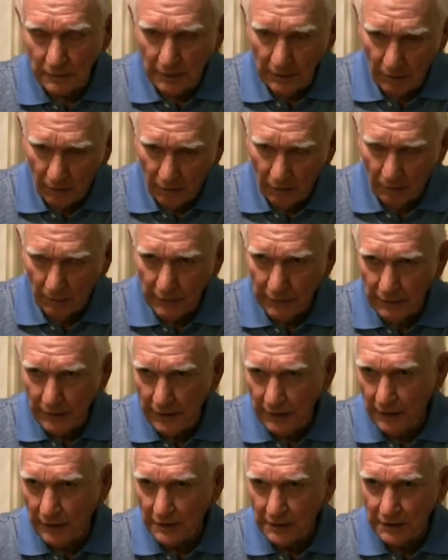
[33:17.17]
All
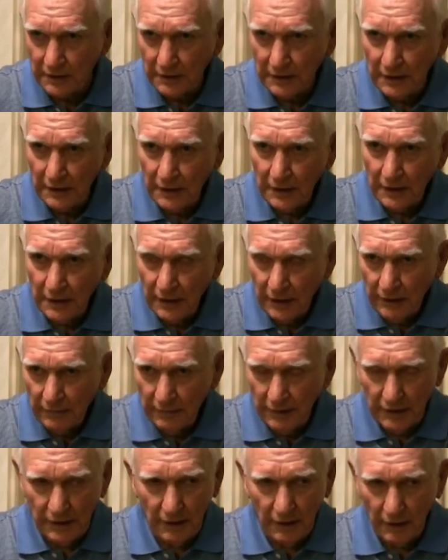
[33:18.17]
Marines,
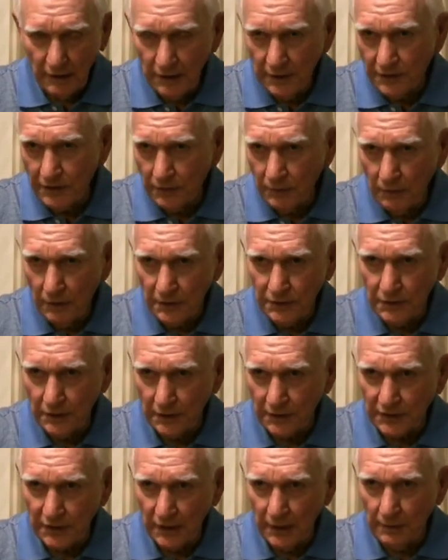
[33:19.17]
regardless of what your
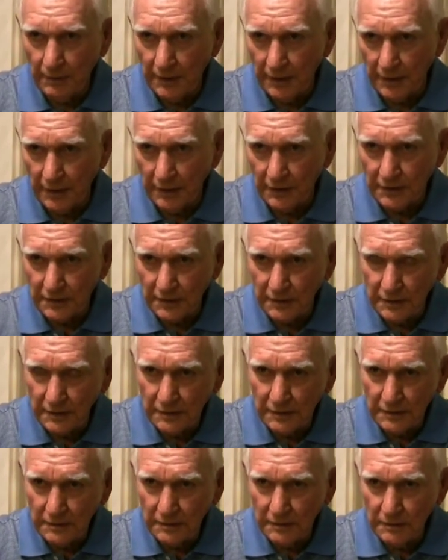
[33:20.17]
assignment is,
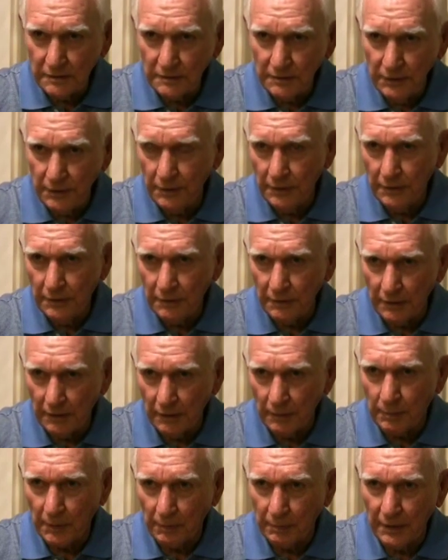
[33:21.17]
you
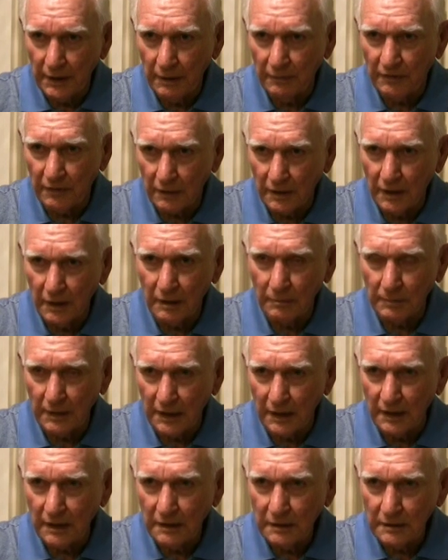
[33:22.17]
are prepared for
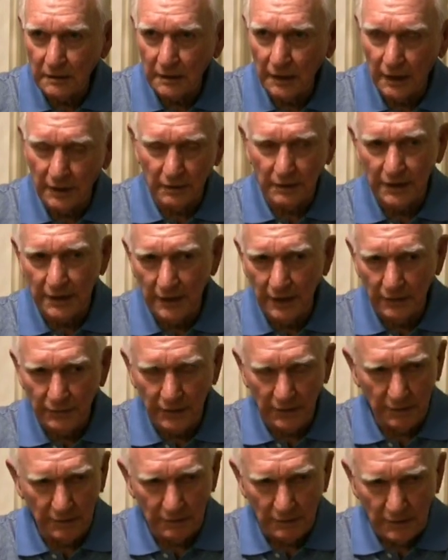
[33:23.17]
combat. I don't care if
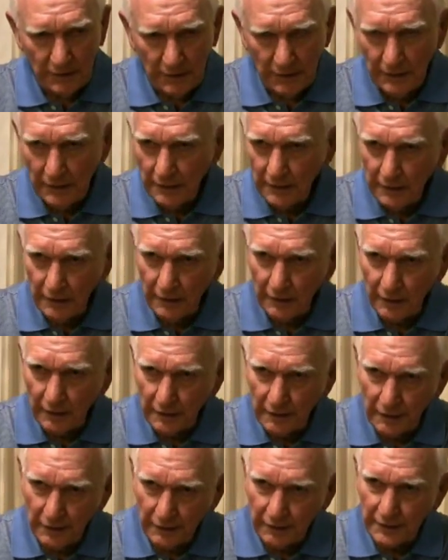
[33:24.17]
you are a
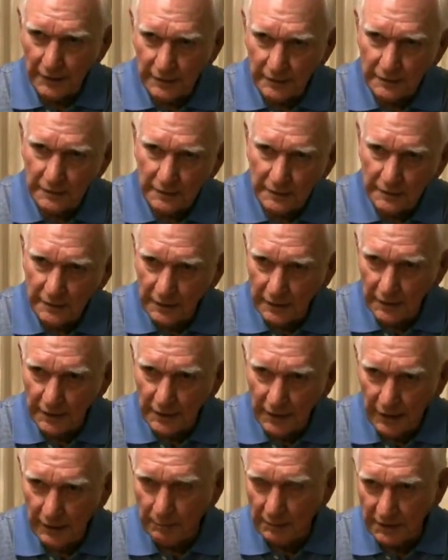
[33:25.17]
clerk and a
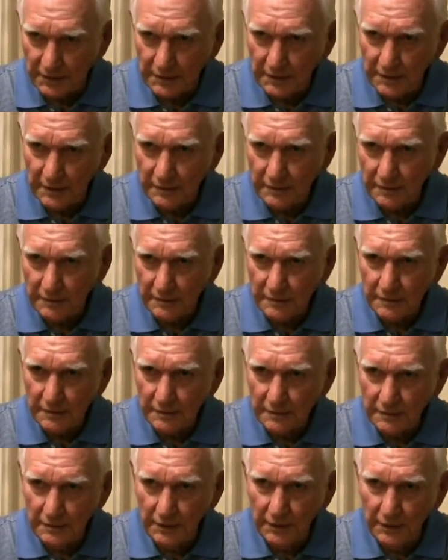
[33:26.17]
typist.
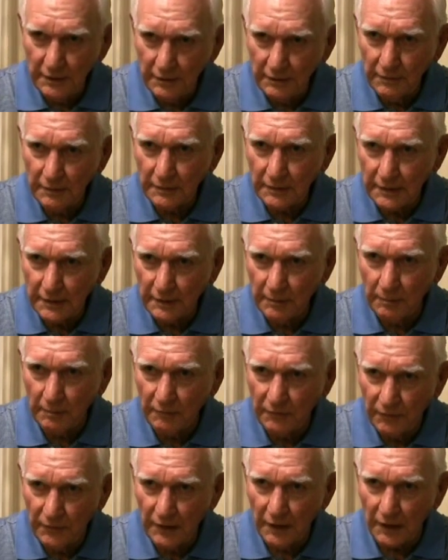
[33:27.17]
You, you can
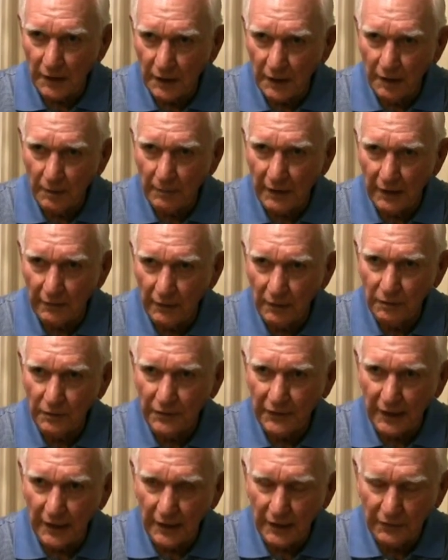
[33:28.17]
fill a combat role
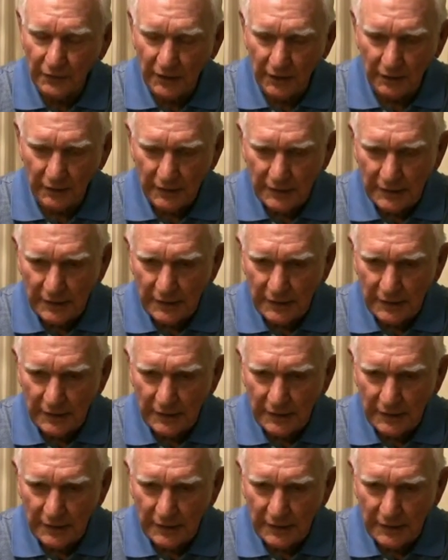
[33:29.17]
if you have to.